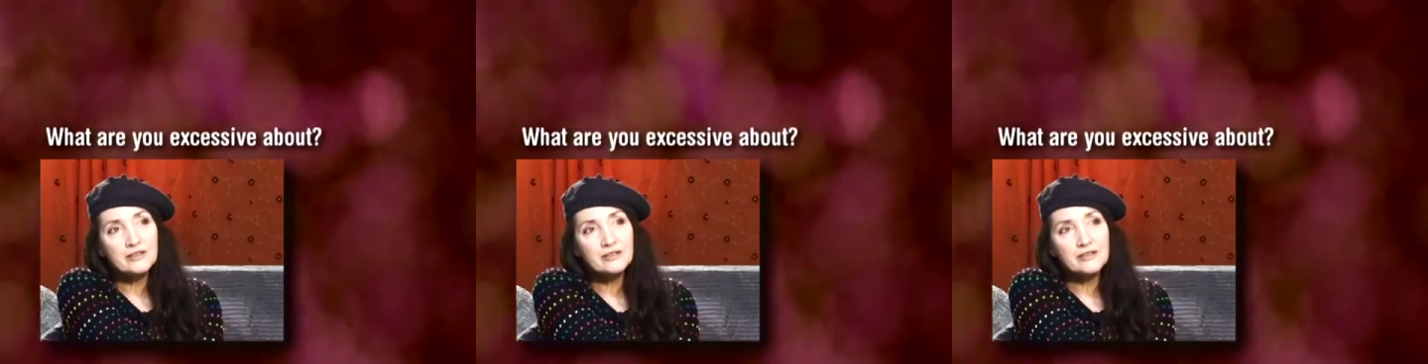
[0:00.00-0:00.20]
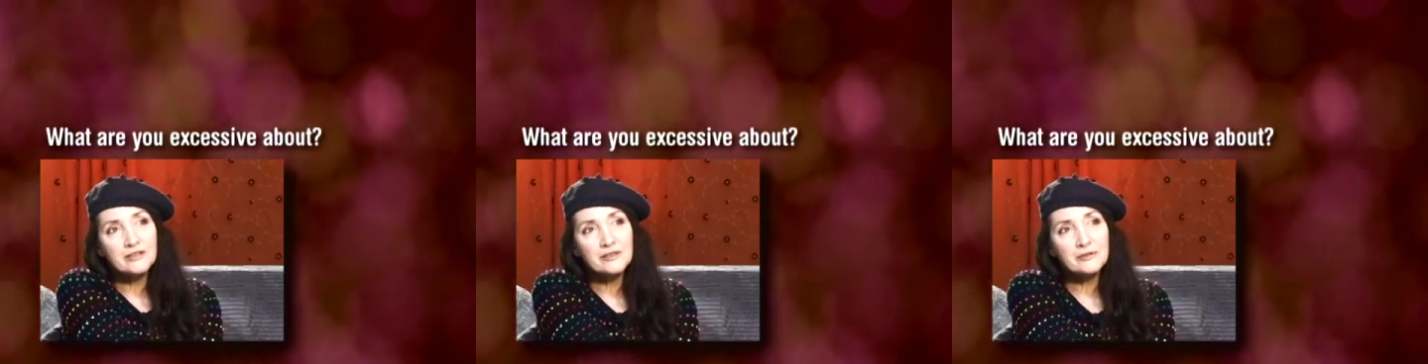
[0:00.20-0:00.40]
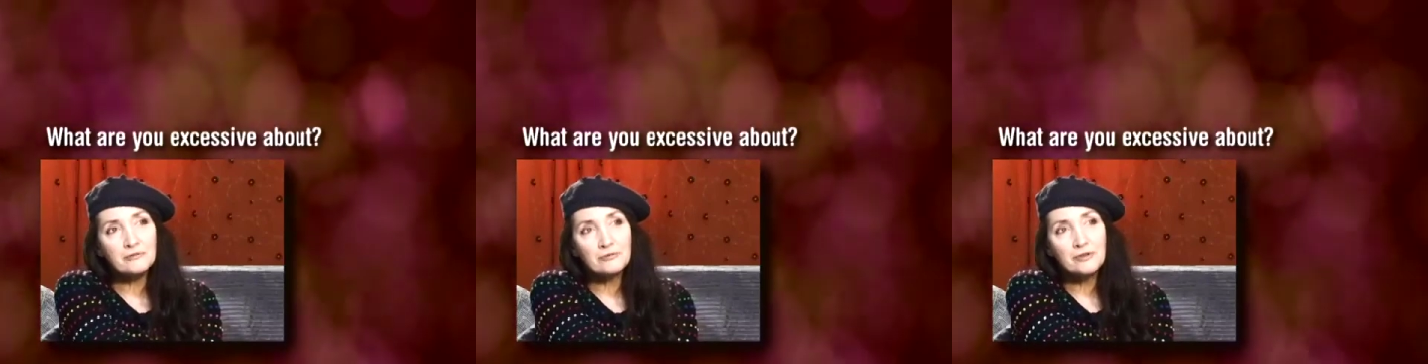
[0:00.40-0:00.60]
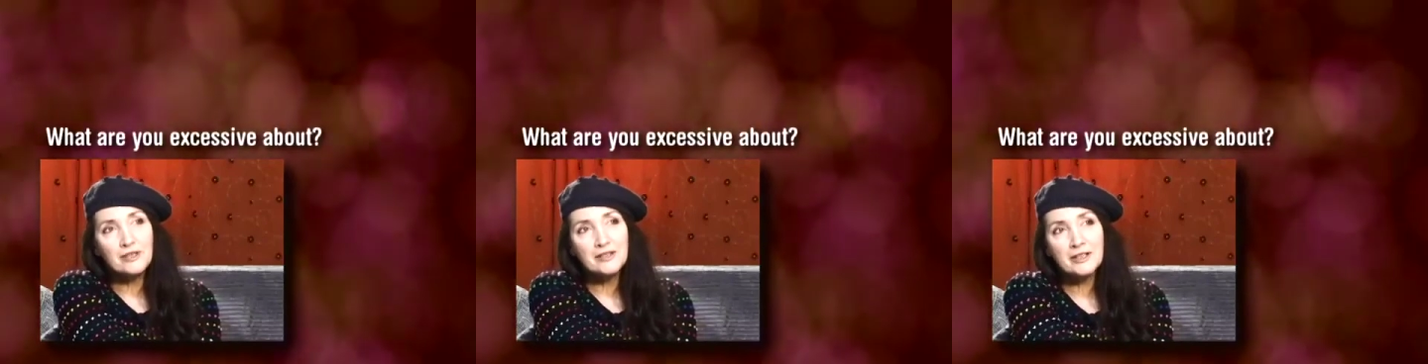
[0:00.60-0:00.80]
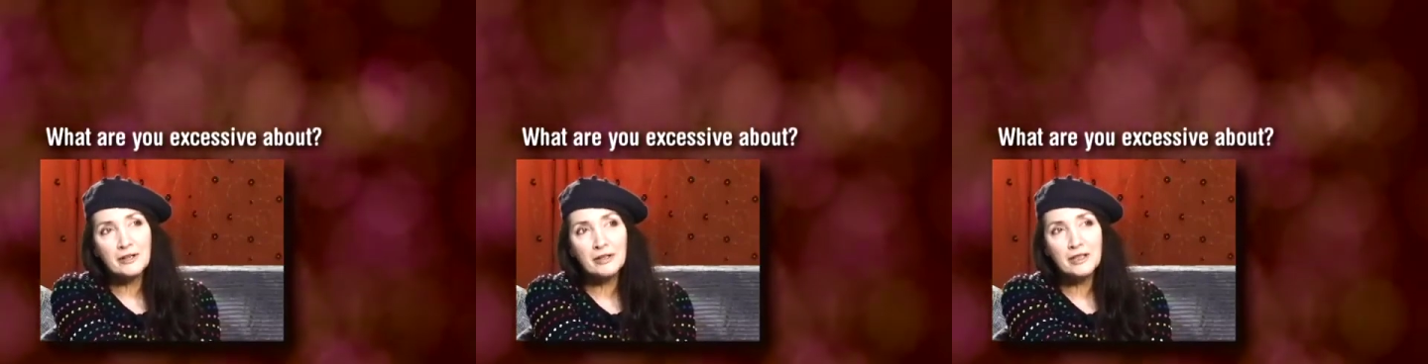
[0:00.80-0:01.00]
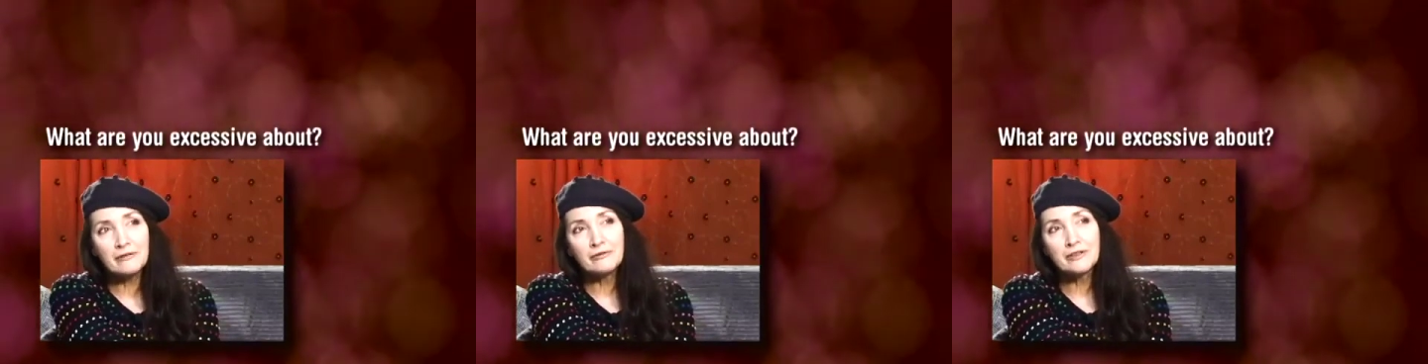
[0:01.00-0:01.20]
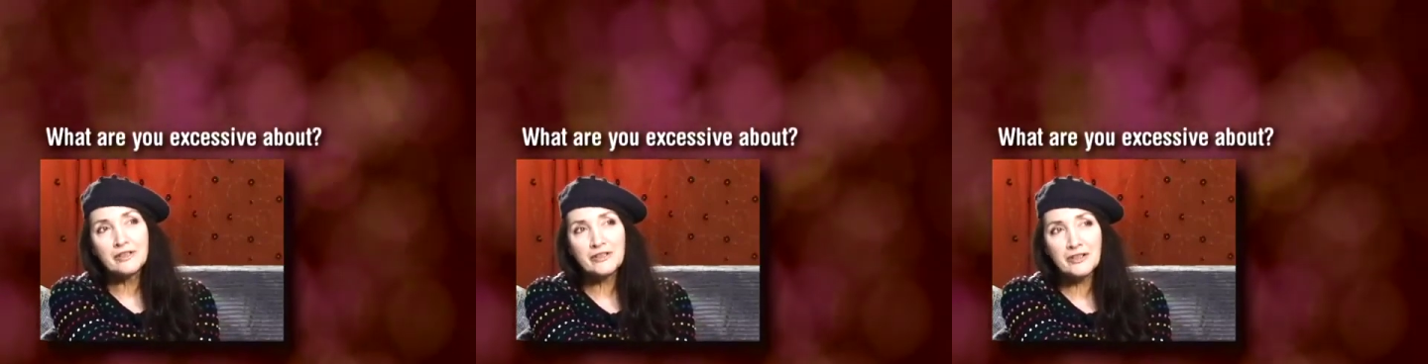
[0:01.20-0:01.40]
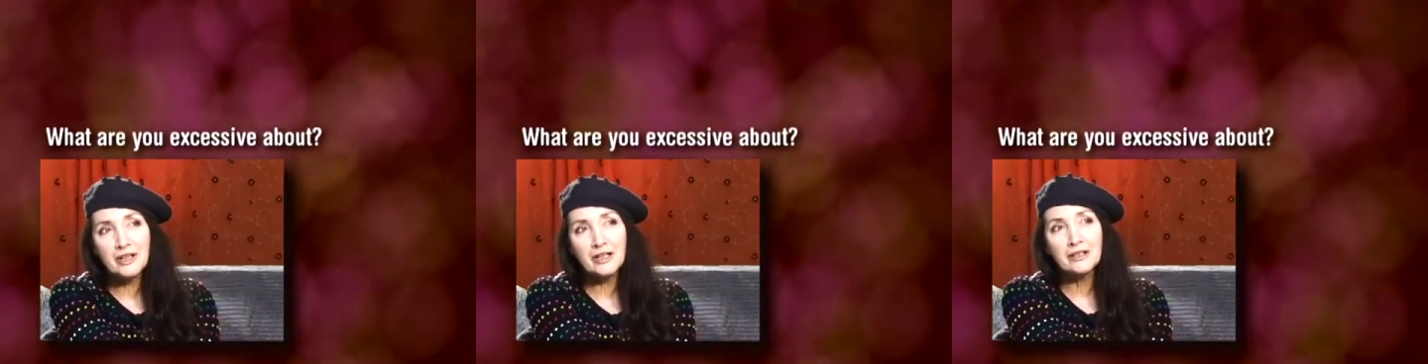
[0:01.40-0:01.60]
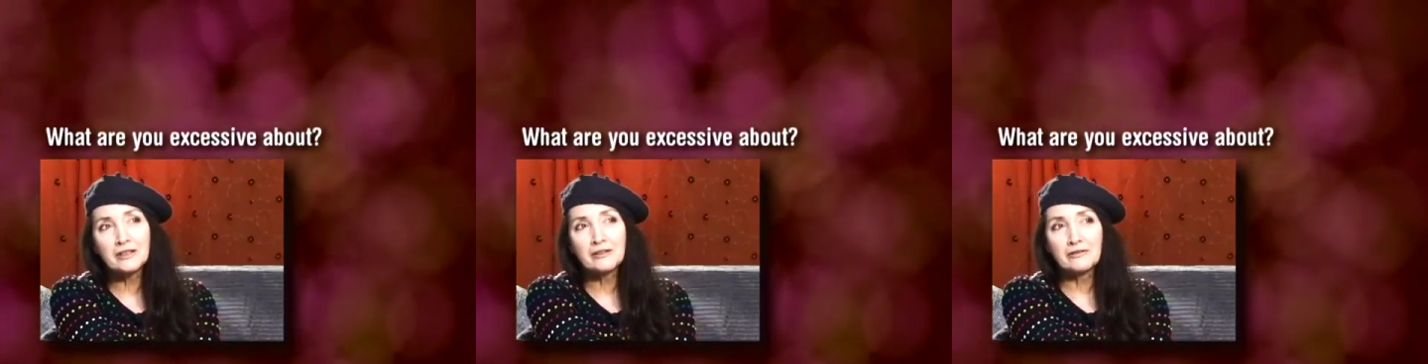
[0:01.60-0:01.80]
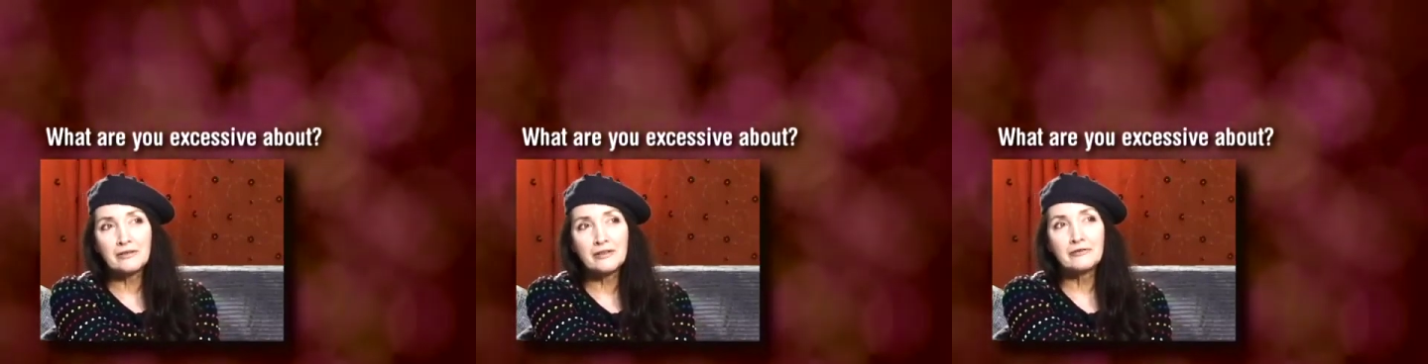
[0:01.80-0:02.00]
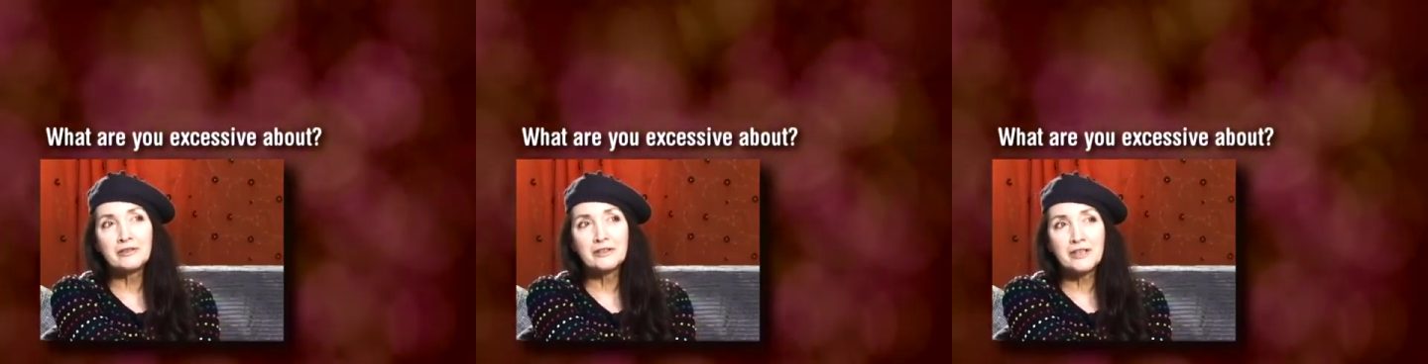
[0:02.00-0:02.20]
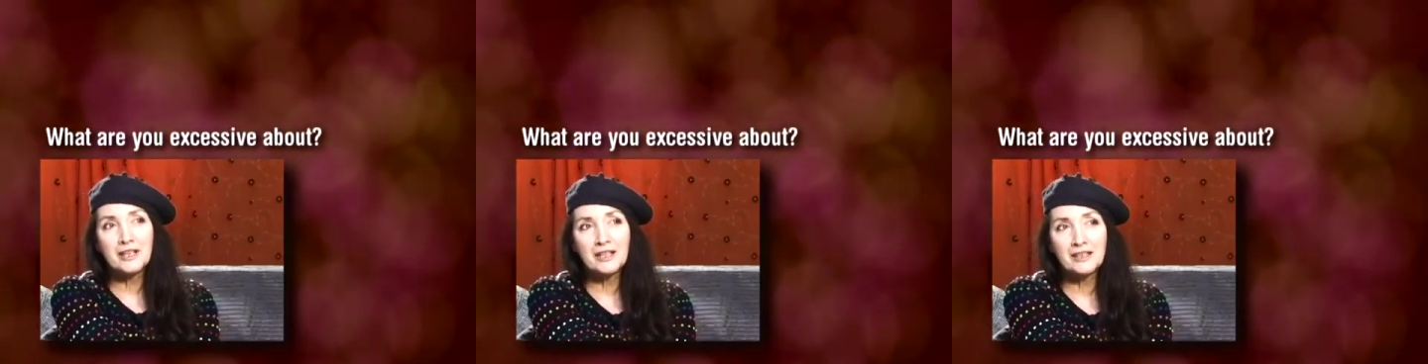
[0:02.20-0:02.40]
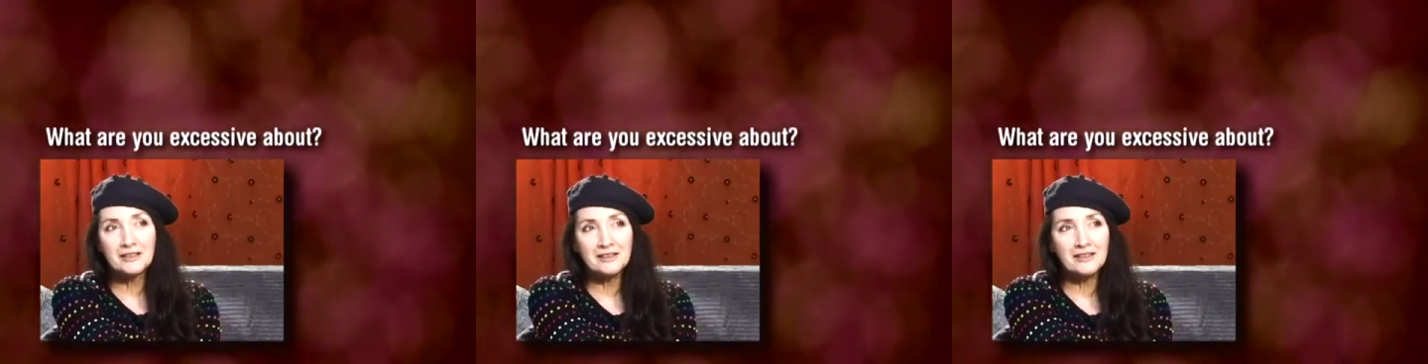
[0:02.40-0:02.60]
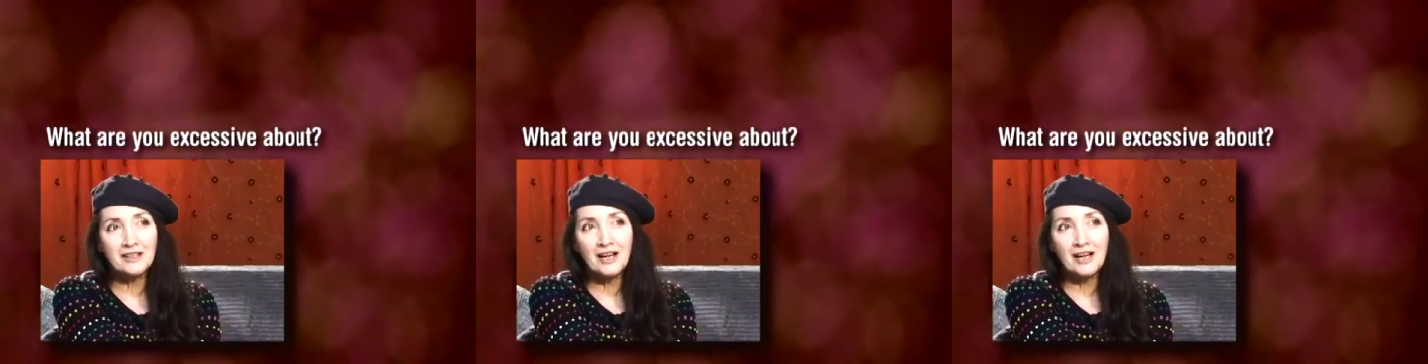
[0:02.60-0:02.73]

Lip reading: to squeeze out every second of every day.